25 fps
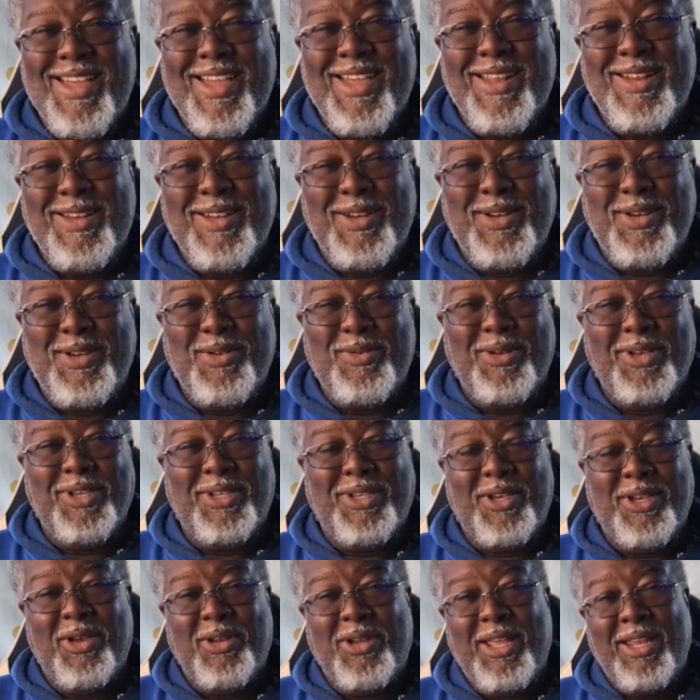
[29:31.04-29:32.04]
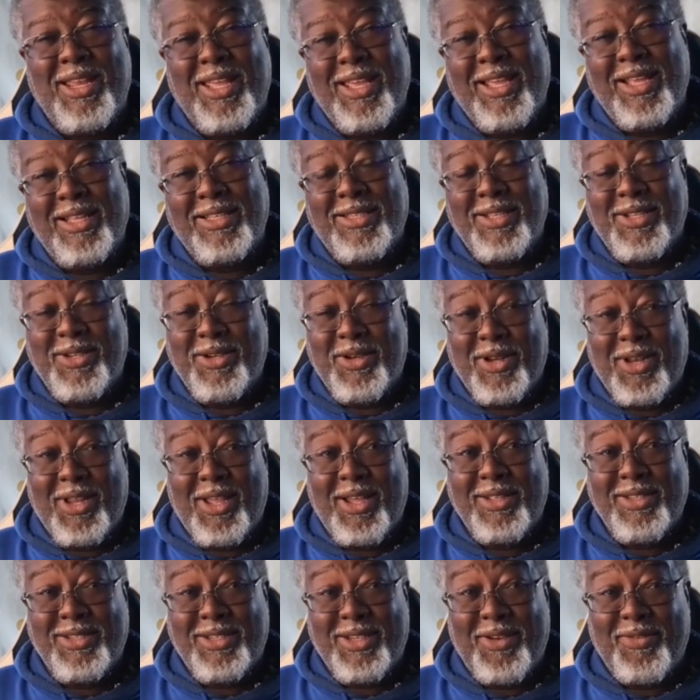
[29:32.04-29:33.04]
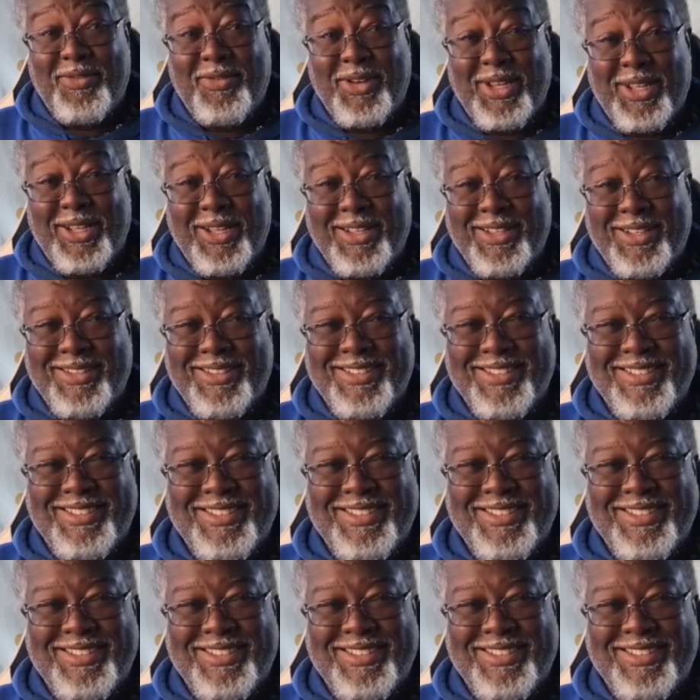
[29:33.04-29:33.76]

And in doing so, that aids in your longevity.